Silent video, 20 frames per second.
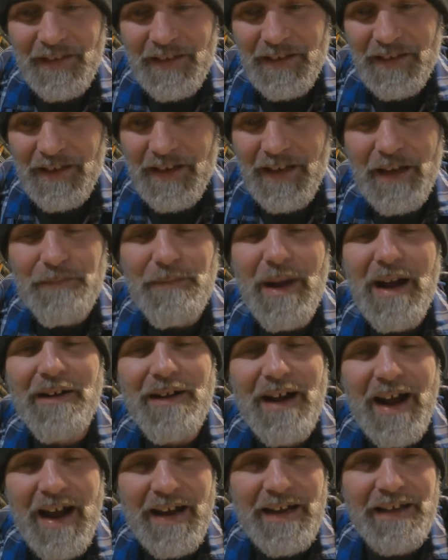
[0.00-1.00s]
the
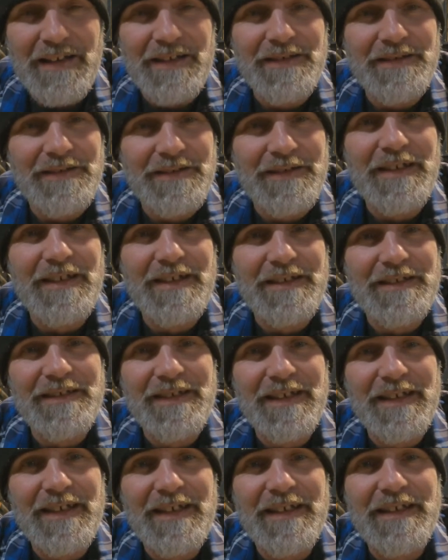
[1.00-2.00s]
MRI you're getting
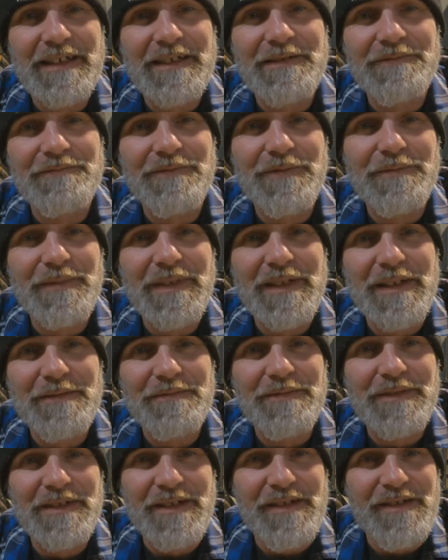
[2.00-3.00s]
today, we'll be
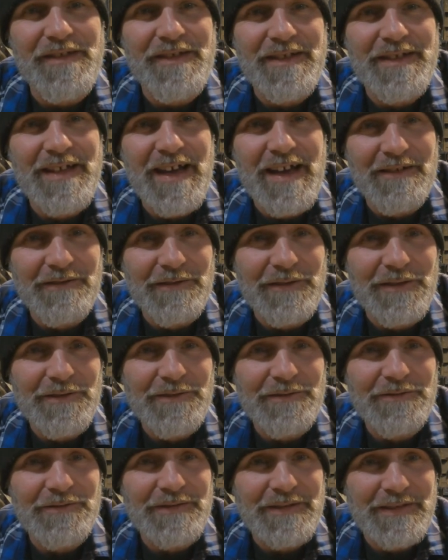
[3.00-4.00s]
able to see down
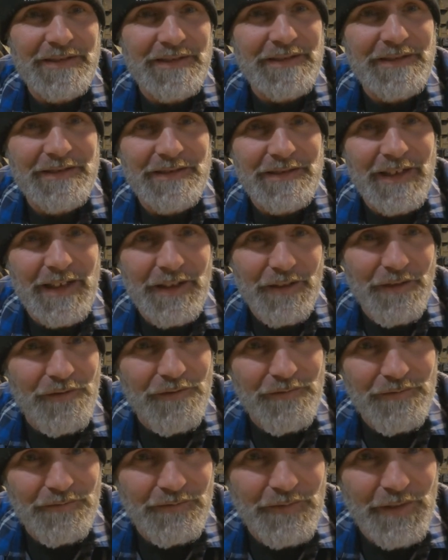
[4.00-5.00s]
low, and
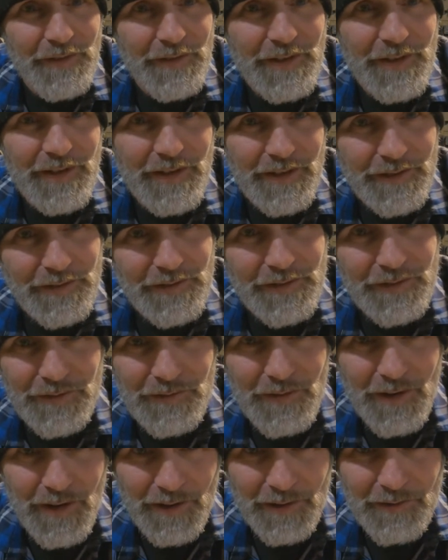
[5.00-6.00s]
we're going to
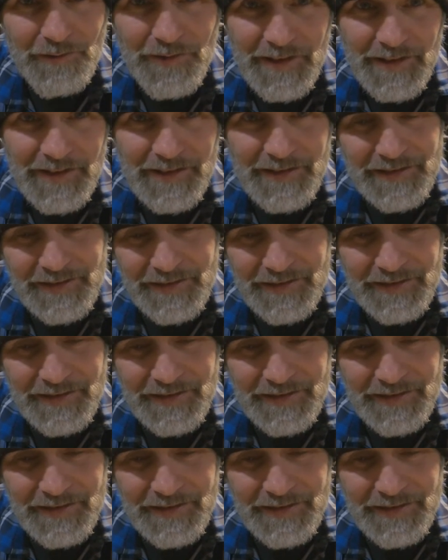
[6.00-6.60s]
do all the way